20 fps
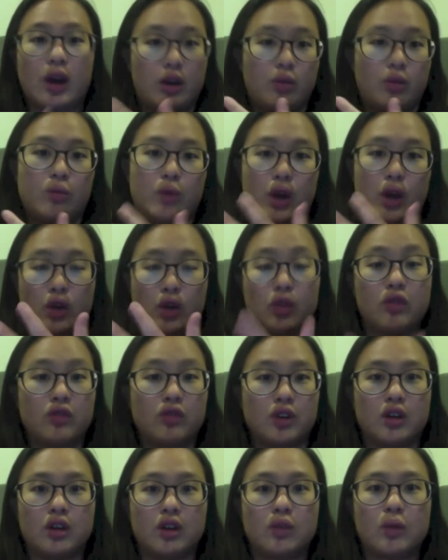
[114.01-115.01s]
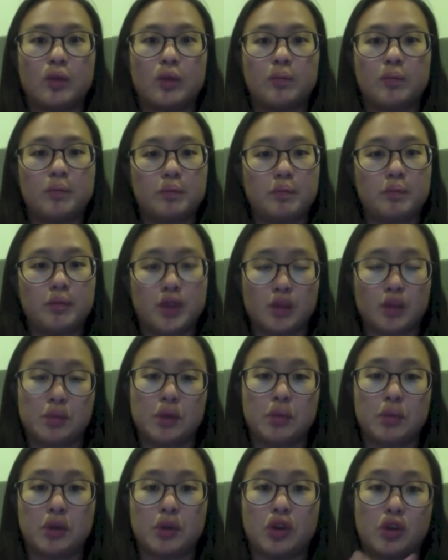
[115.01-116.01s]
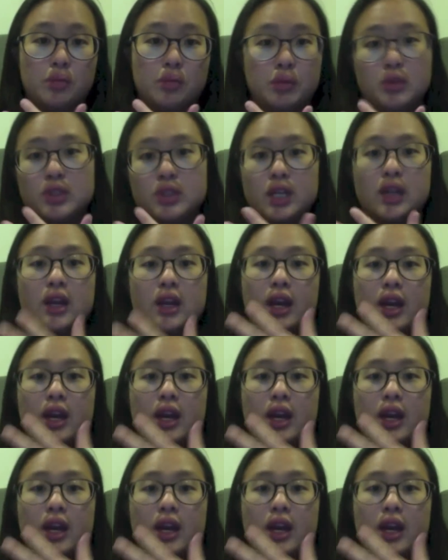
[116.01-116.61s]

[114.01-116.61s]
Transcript: how do you feel when young people are abusing